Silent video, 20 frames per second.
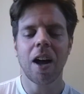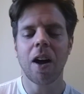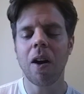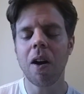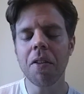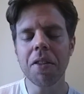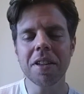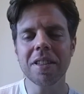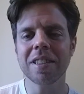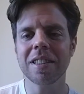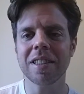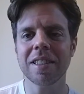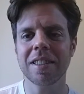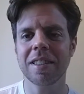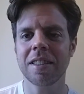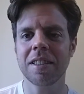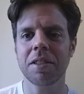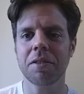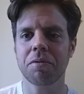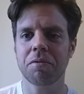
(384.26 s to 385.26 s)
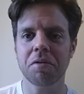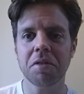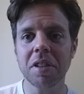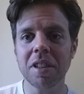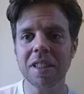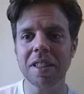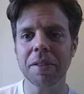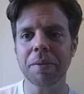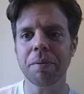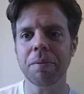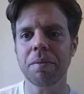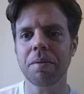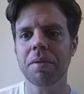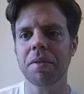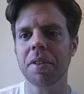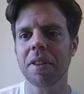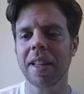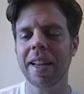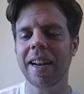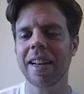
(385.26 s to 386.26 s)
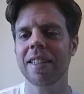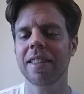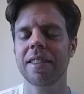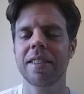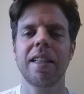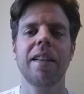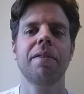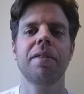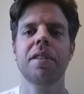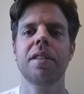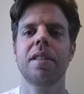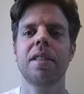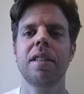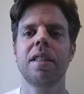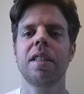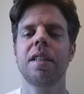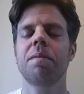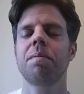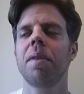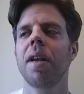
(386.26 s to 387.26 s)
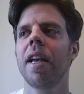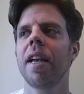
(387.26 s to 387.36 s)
All this is just really related to self-esteem.